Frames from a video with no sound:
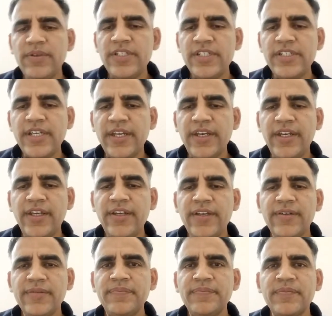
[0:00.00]
Sani.
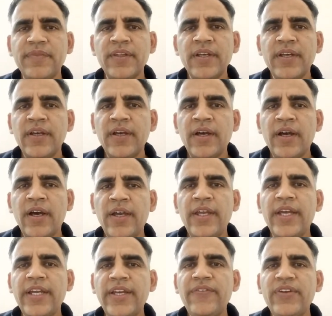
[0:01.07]
I
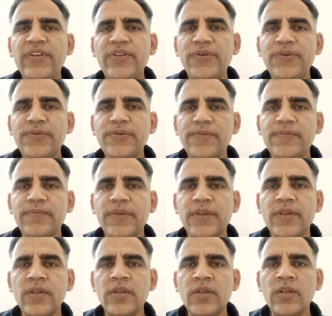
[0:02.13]
agree with you.
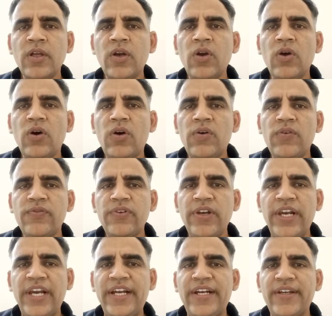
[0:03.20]
The law of
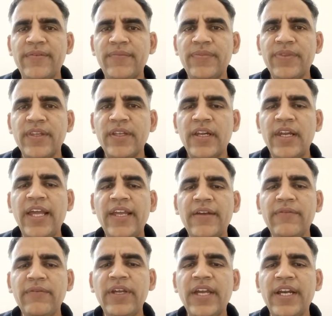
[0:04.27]
lid. Like
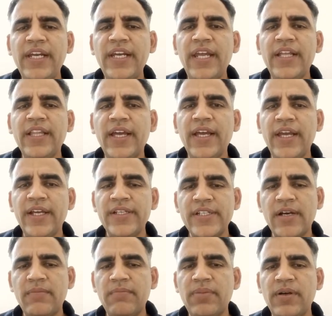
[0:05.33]
we can take the
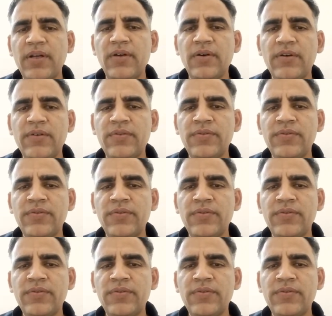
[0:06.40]
example of